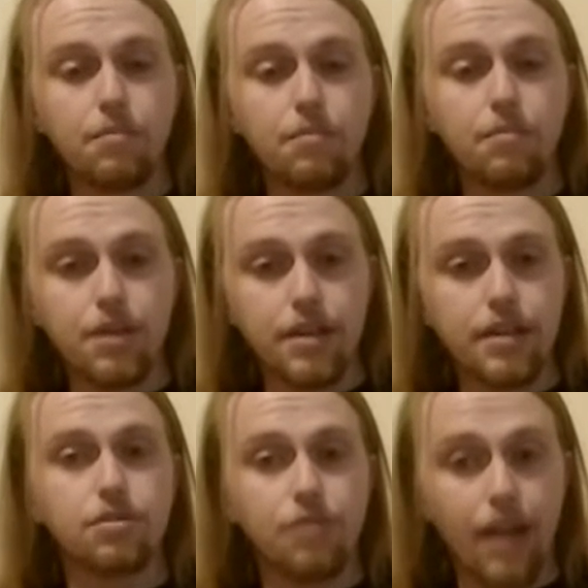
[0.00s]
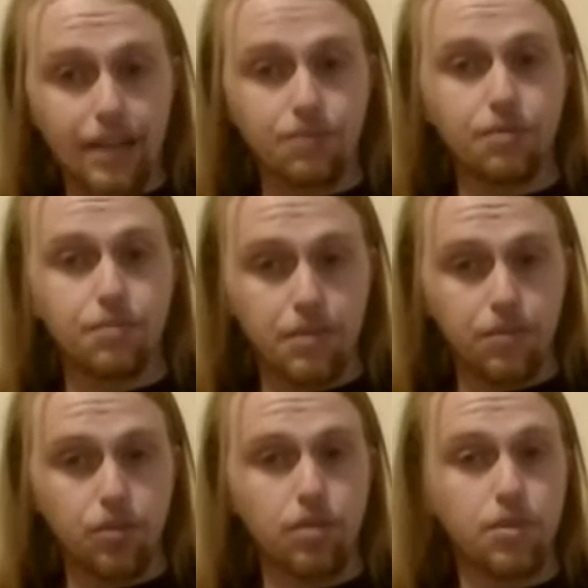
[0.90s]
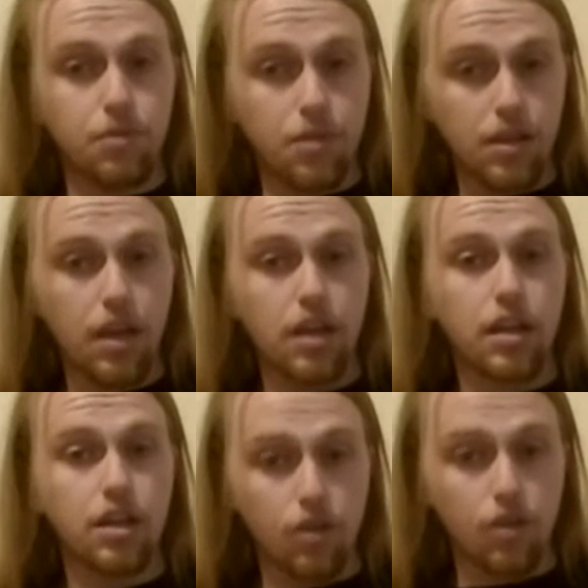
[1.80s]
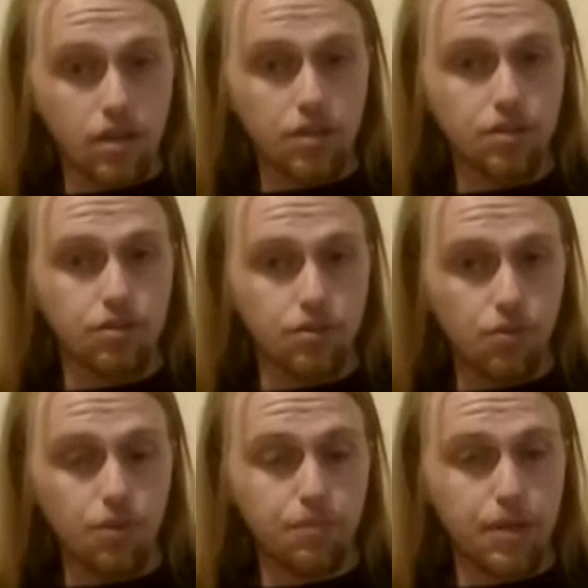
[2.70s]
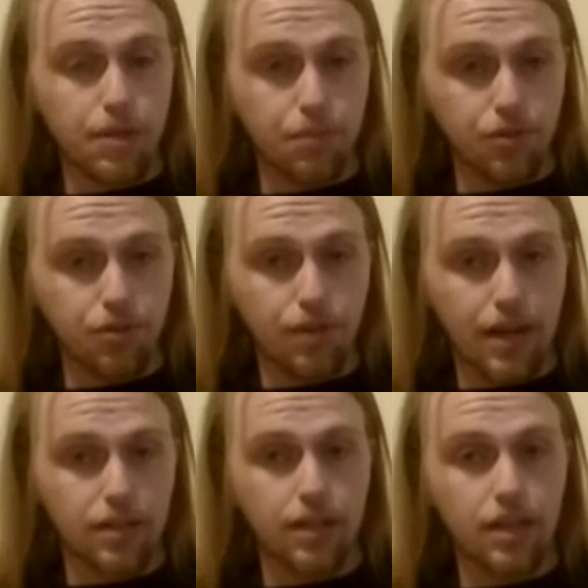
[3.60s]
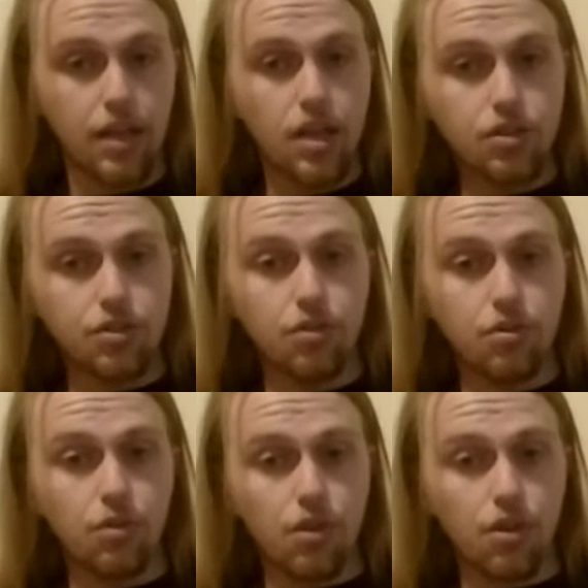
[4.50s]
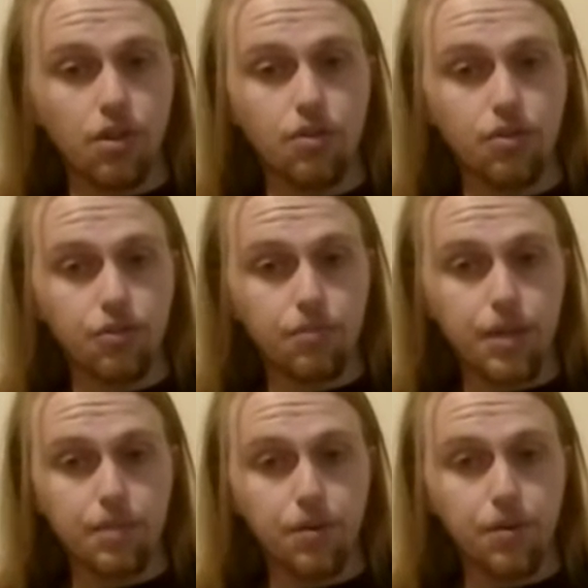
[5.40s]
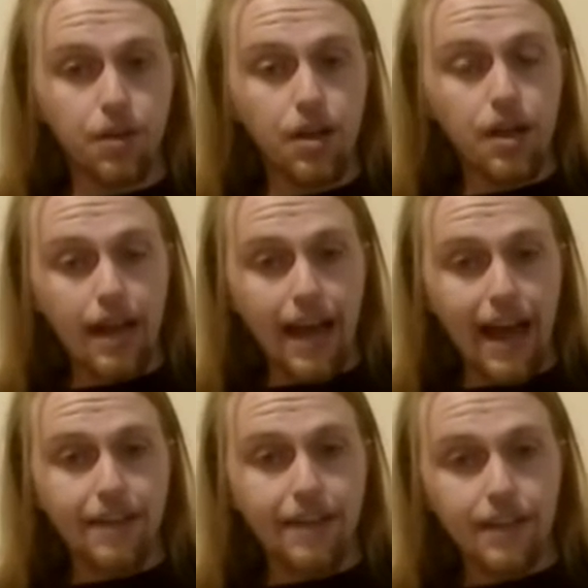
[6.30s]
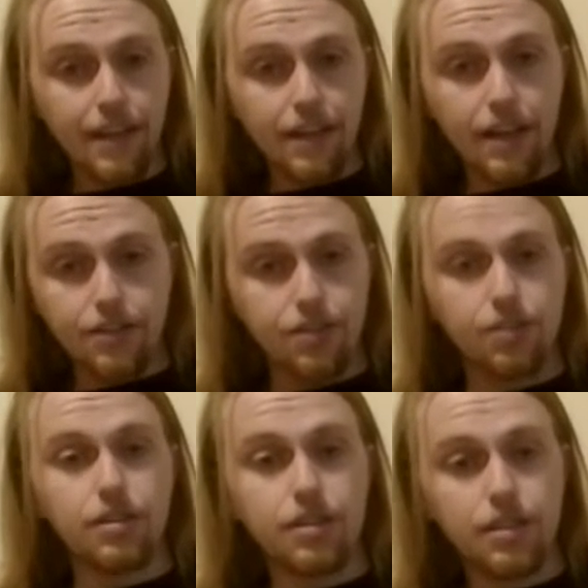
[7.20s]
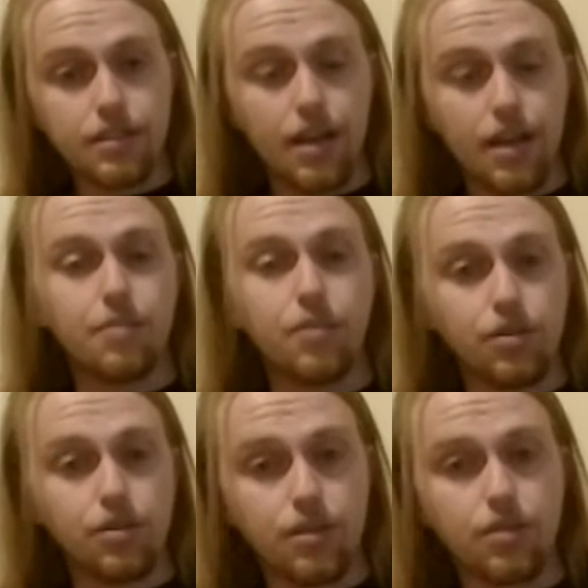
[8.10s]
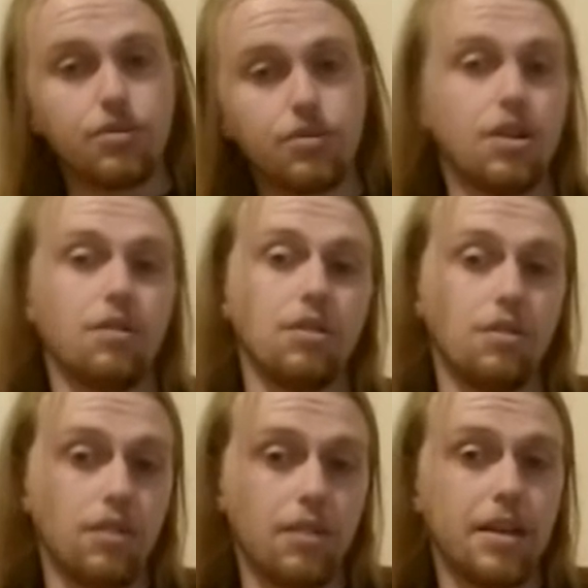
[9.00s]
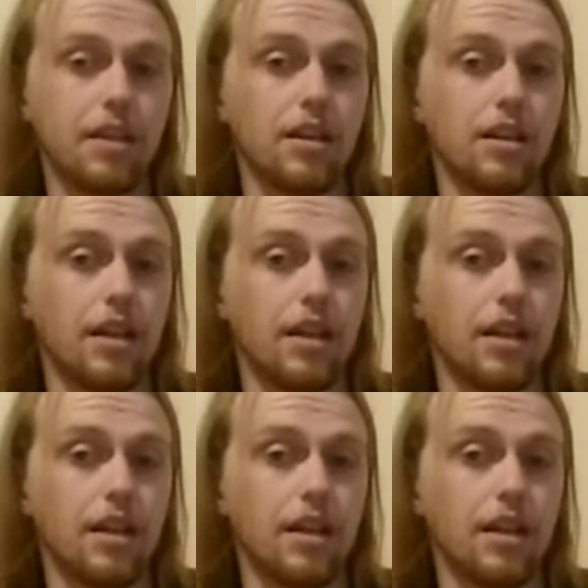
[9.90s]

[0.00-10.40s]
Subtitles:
being direct with people, communicating your issues with people directly to those people at a certain time when you can do so. You know what I mean? Like,